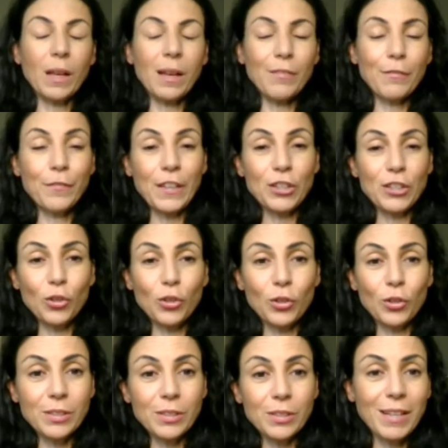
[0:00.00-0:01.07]
fish
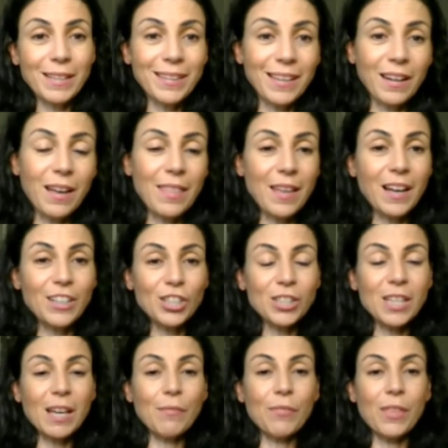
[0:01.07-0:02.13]
oils or anything like that. I
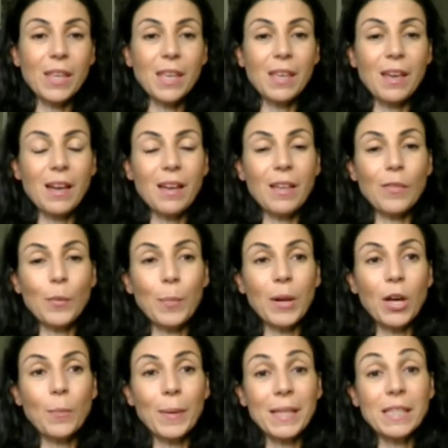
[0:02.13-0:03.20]
just have the
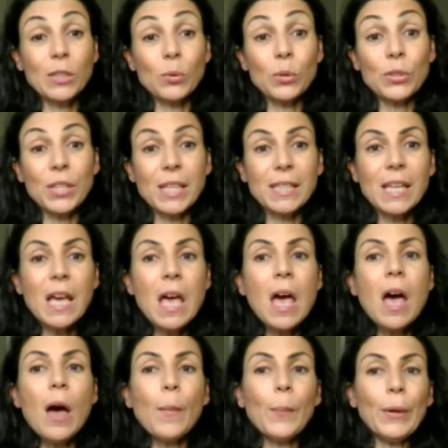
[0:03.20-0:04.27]
plant-based sources.
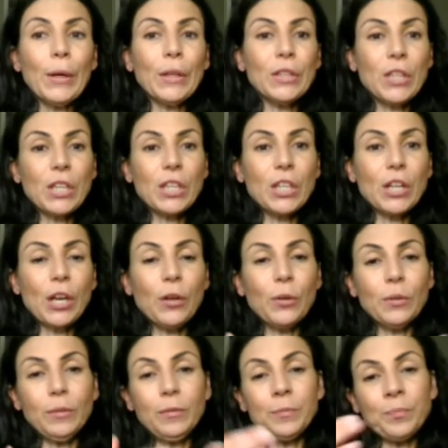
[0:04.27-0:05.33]
But there
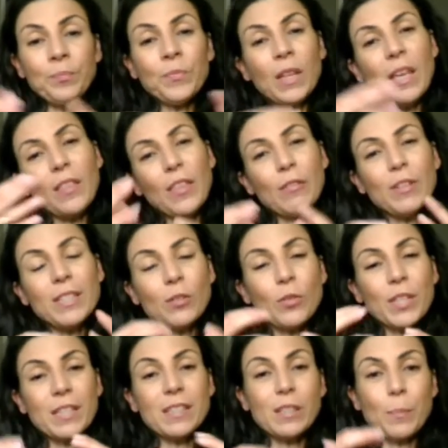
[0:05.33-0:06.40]
is all
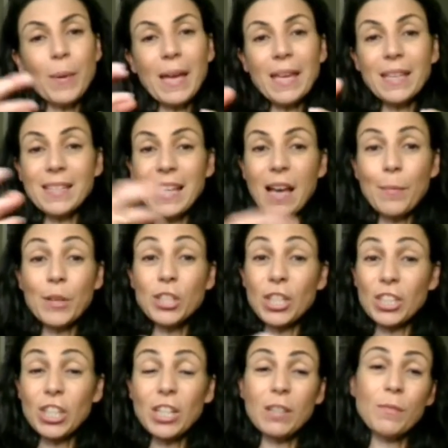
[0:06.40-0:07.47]
this debate is how much
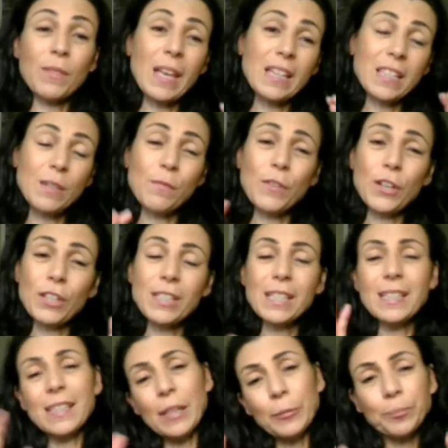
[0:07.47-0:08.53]
actually gets
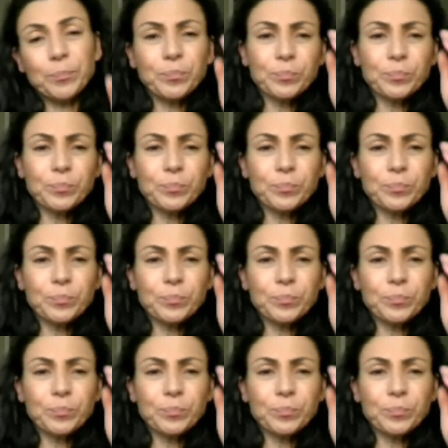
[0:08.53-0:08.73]
converted. So